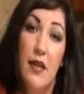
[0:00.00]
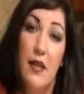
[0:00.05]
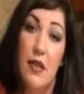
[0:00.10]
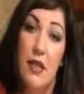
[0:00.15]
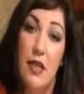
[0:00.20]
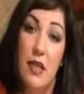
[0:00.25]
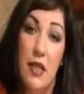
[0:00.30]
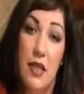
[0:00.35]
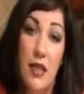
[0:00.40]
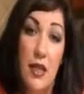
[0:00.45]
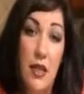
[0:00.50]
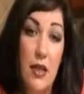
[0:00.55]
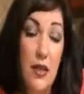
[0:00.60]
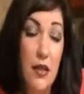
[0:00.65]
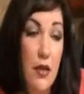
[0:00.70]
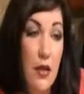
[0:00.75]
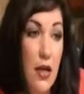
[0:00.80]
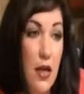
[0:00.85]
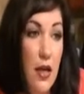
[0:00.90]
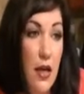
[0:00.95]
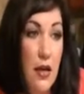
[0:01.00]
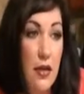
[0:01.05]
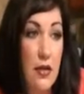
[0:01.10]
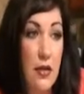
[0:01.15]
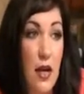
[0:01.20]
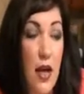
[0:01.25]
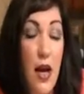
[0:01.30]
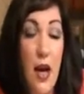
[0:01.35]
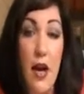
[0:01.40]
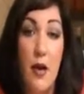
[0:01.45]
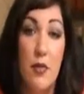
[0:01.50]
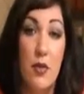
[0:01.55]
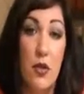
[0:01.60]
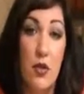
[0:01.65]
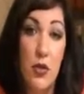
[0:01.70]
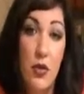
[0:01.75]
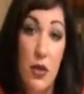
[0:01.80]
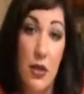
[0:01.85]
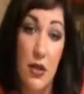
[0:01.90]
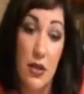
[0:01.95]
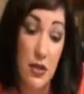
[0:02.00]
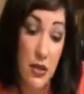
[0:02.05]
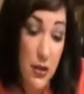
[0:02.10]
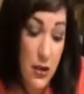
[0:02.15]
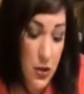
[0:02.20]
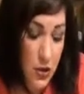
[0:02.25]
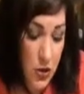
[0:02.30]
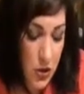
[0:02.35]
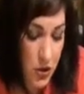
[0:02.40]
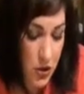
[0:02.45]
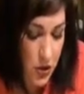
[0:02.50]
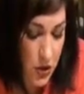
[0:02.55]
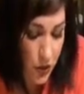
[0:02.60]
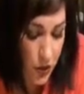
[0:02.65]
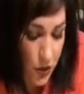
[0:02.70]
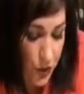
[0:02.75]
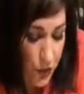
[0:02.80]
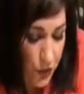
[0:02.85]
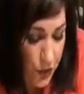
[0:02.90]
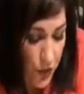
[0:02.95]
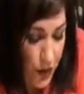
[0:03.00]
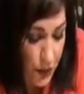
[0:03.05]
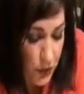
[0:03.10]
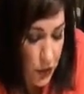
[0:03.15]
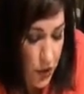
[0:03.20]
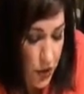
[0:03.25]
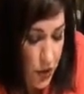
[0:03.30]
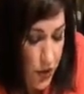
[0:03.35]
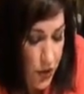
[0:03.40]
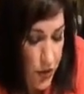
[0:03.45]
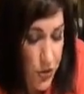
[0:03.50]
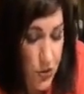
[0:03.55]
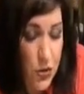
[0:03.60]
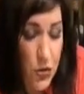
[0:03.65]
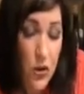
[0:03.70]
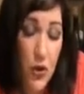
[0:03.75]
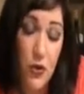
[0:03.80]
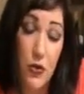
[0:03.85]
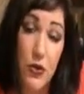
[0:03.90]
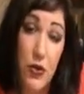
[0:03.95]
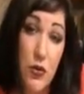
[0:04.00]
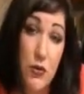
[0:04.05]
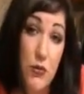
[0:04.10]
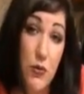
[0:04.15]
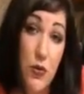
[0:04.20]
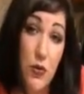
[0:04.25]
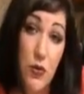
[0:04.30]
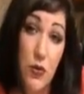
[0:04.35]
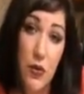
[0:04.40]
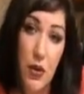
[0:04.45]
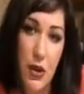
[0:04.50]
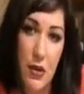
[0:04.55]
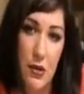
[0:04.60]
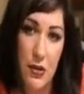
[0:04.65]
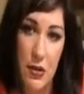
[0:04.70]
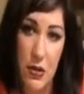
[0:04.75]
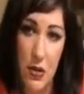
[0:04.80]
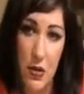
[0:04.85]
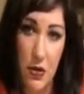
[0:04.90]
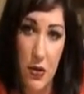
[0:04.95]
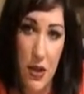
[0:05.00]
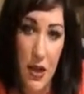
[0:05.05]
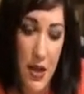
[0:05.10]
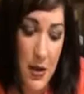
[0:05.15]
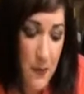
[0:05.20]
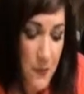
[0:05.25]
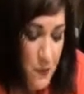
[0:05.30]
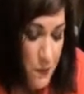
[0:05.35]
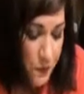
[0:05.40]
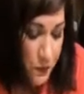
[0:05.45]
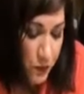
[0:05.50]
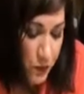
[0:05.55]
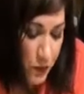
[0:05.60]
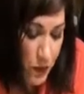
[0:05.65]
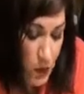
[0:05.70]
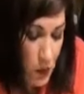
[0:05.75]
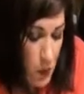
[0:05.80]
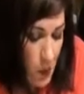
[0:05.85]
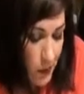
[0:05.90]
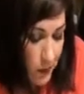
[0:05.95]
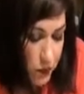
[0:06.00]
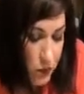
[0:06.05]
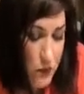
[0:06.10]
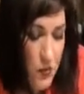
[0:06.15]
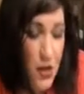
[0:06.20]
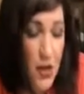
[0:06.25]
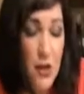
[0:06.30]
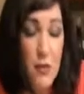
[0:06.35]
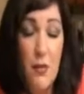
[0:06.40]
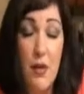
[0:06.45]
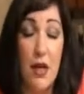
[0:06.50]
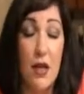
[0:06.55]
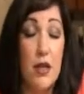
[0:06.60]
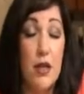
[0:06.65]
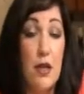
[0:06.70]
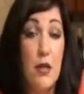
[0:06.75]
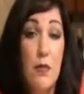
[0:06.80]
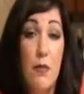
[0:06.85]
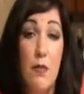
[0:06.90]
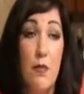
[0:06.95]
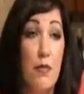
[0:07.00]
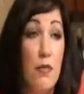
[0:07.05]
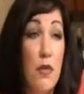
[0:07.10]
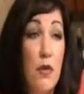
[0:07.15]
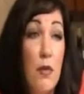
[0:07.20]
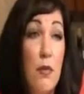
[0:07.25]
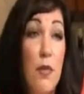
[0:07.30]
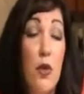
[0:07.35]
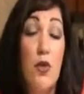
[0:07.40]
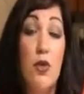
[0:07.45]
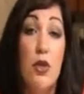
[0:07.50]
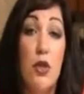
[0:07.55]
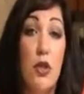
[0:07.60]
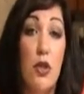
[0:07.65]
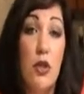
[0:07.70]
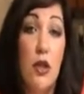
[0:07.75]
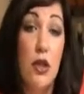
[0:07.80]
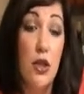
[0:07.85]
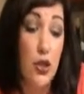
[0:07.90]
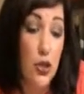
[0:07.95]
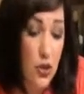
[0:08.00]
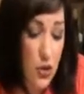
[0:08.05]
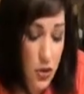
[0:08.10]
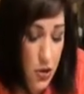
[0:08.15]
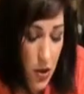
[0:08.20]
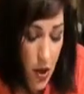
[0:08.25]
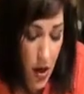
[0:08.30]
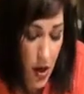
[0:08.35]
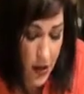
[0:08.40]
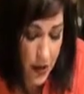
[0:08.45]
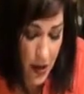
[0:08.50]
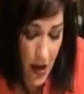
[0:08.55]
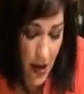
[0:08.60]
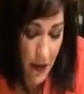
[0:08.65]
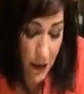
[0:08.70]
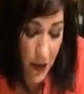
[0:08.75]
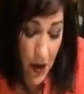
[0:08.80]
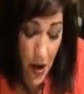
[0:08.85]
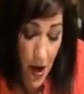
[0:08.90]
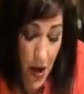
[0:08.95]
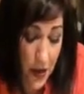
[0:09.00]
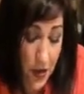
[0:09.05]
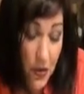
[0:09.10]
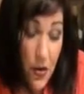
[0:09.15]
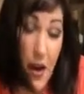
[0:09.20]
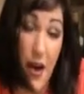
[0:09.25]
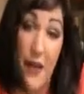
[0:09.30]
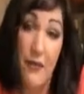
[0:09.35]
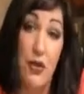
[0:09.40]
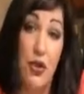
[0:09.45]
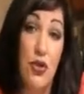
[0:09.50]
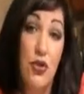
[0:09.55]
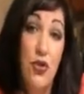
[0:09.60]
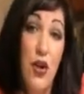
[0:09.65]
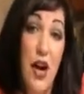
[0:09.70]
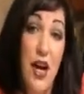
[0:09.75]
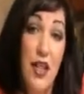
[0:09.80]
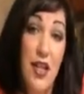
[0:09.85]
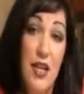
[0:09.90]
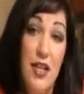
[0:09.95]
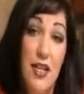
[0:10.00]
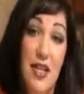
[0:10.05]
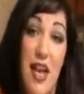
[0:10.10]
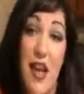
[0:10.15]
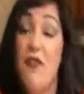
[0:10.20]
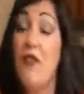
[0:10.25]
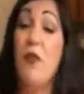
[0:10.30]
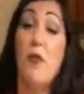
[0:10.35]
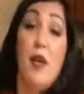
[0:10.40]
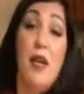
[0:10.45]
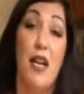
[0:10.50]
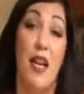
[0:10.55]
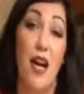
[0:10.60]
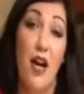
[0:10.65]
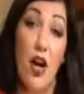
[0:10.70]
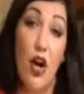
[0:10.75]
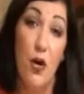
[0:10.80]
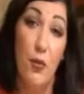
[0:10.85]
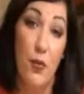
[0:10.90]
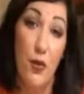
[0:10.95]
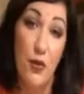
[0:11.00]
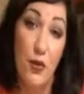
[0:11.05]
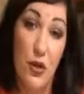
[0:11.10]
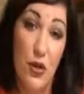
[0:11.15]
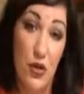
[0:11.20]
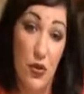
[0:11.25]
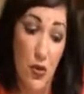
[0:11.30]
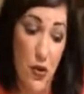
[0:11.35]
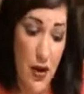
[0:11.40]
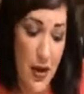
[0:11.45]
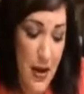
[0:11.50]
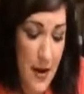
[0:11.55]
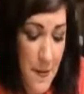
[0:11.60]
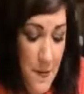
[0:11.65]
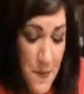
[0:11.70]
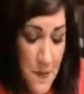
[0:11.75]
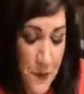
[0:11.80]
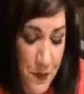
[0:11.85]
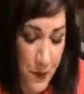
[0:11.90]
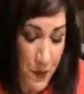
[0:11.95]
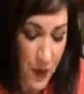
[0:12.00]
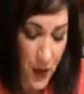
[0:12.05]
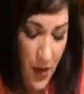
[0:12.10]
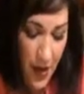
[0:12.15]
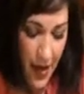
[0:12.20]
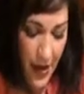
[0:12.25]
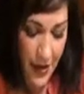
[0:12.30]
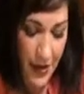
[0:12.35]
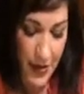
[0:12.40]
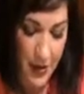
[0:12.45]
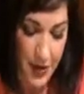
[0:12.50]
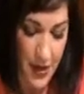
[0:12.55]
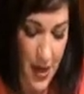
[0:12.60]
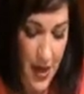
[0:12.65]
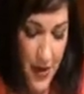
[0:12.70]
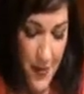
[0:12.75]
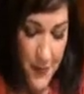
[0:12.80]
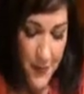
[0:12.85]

and the tequila is absolutely delicious. The cream cheese is so smooth and silky, and it makes the most delicious sauce ever. You have to try this, everybody. I hope you enjoy it. And